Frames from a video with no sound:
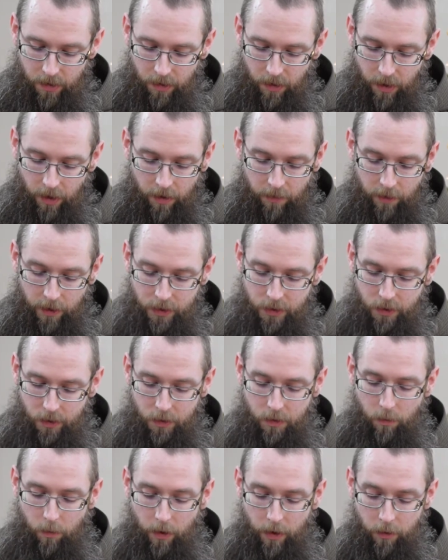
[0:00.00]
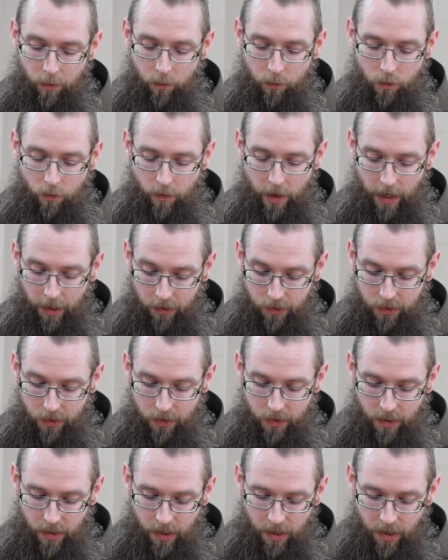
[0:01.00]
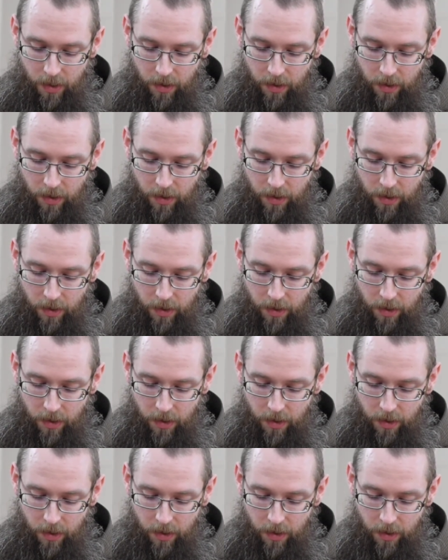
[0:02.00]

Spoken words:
None of us is the one who directs.